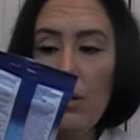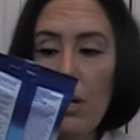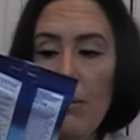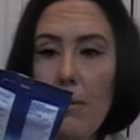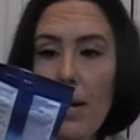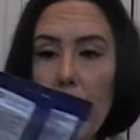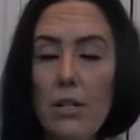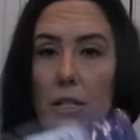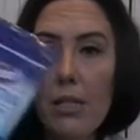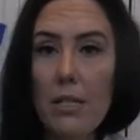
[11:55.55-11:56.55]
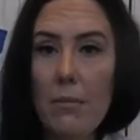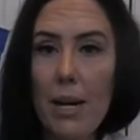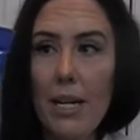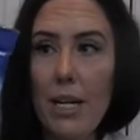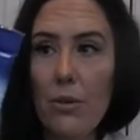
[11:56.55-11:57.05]
Or maybe I use these on
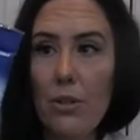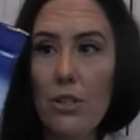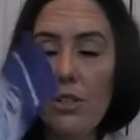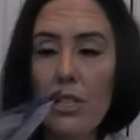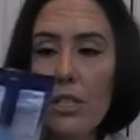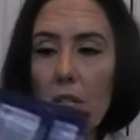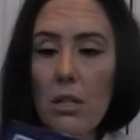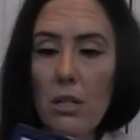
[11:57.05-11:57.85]
my counters.